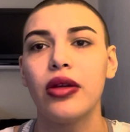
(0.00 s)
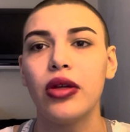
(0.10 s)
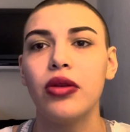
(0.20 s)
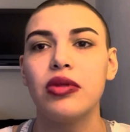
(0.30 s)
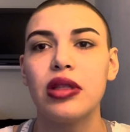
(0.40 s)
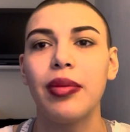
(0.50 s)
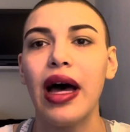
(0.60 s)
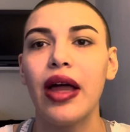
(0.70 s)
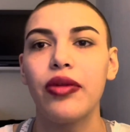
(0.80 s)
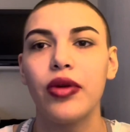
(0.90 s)
use the
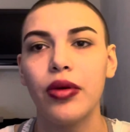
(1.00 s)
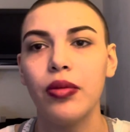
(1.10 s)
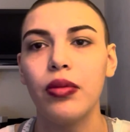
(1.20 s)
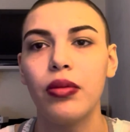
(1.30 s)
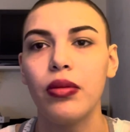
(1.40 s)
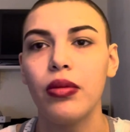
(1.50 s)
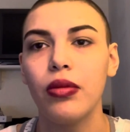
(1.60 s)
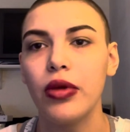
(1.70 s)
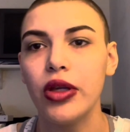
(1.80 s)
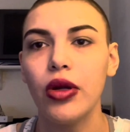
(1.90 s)
bathroom
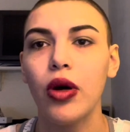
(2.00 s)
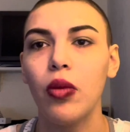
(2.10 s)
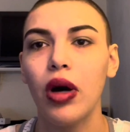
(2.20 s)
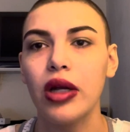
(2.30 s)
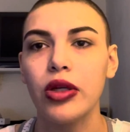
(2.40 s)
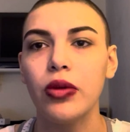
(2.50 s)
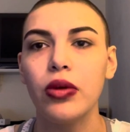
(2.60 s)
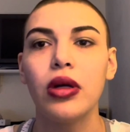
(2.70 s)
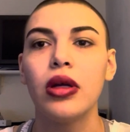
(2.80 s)
when you don't want to.